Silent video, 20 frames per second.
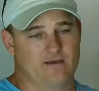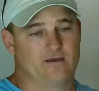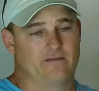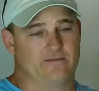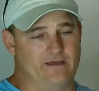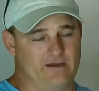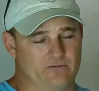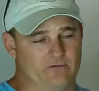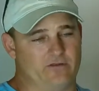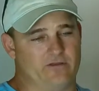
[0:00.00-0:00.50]

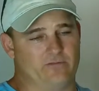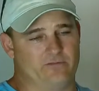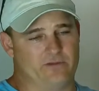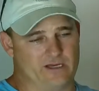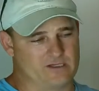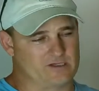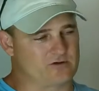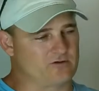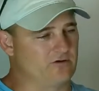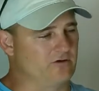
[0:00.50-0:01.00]
They were the
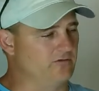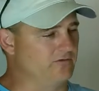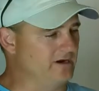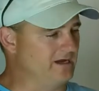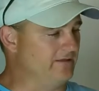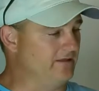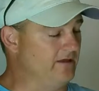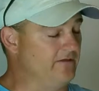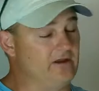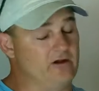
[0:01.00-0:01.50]
best crew
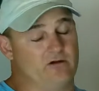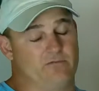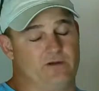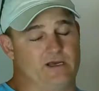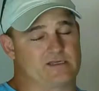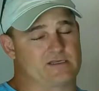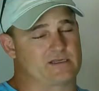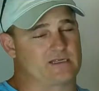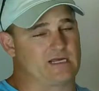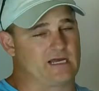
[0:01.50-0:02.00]
around. They were the
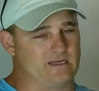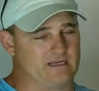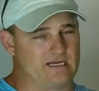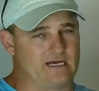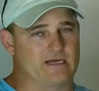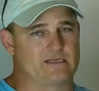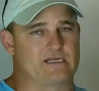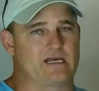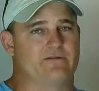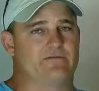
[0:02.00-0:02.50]
best siding
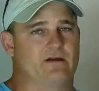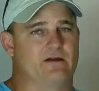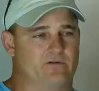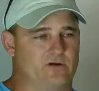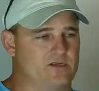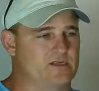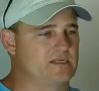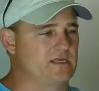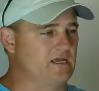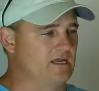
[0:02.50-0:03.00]
guys I've
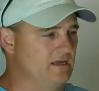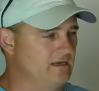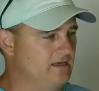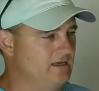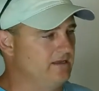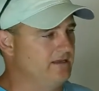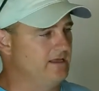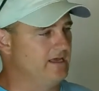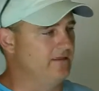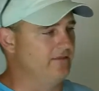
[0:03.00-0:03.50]
ever seen,
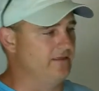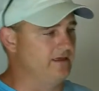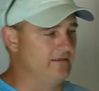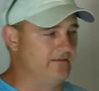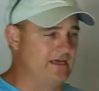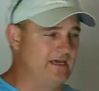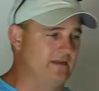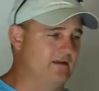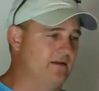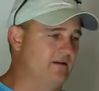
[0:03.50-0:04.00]
and
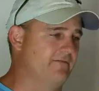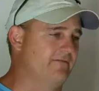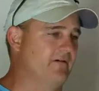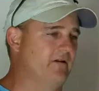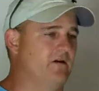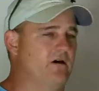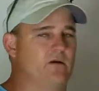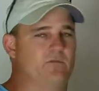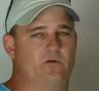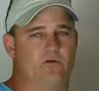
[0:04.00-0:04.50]
they did a
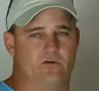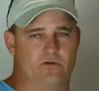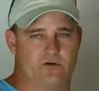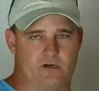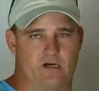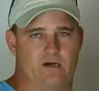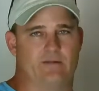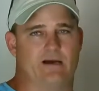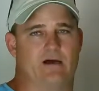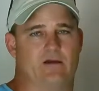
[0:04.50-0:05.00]
phenomenal
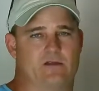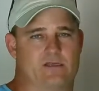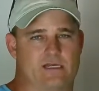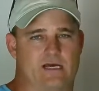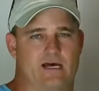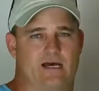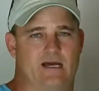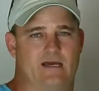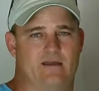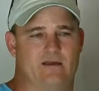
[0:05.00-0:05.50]
job
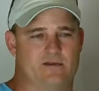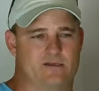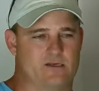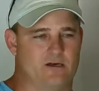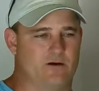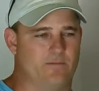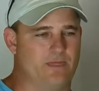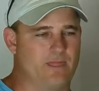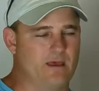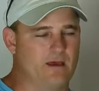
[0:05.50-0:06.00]
outside.
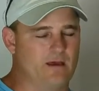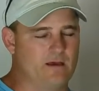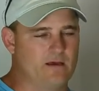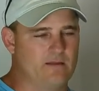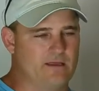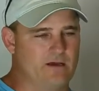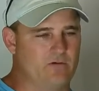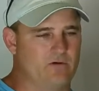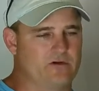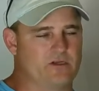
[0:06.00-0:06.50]
So
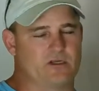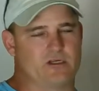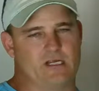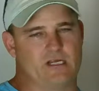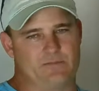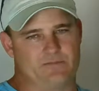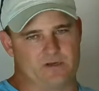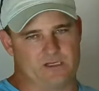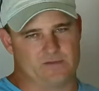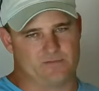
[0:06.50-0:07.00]
they weren't the
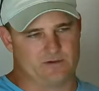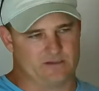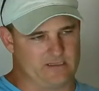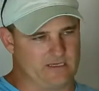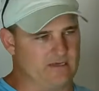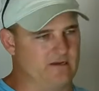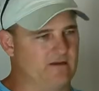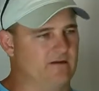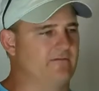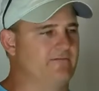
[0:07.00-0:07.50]
cheapest, but
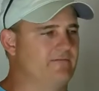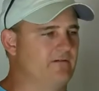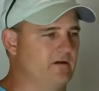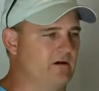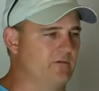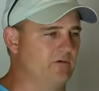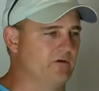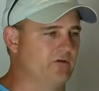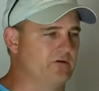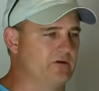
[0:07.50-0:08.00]
they did a
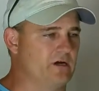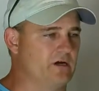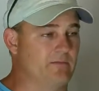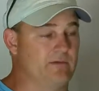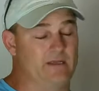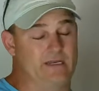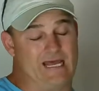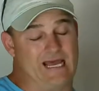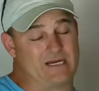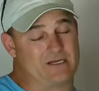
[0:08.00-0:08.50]
phenomenal
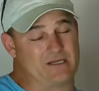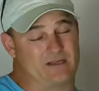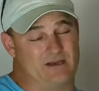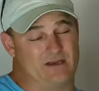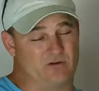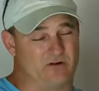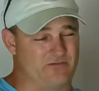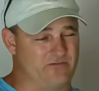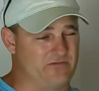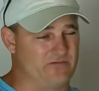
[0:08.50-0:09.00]
job. And actually,
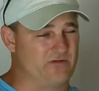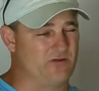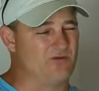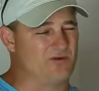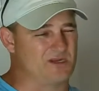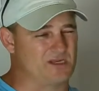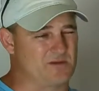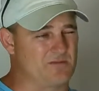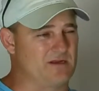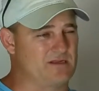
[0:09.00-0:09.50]
they weren't
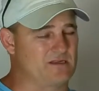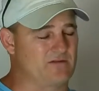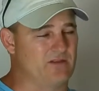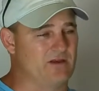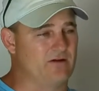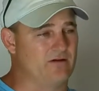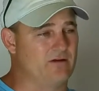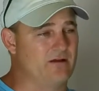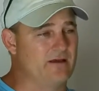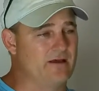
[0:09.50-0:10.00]
too expensive.
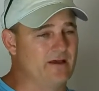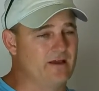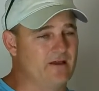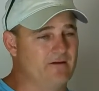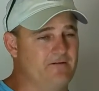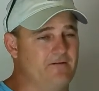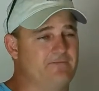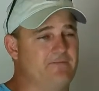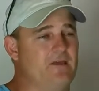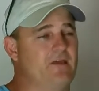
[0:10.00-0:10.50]
They're
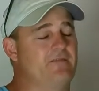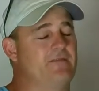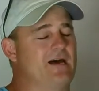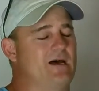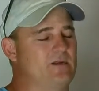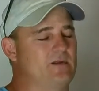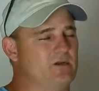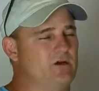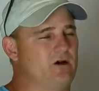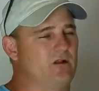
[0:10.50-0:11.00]

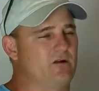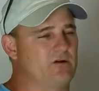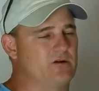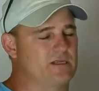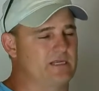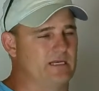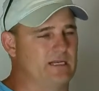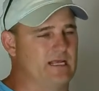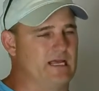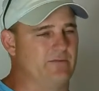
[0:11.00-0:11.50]

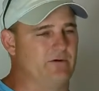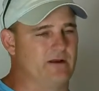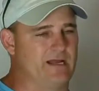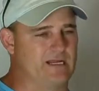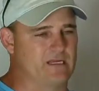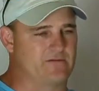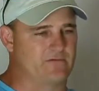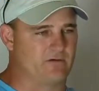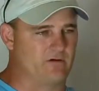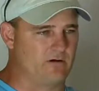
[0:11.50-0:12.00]
$15,000 in labor, and
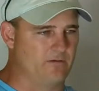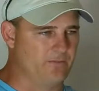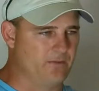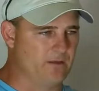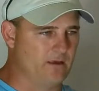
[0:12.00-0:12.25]
that's for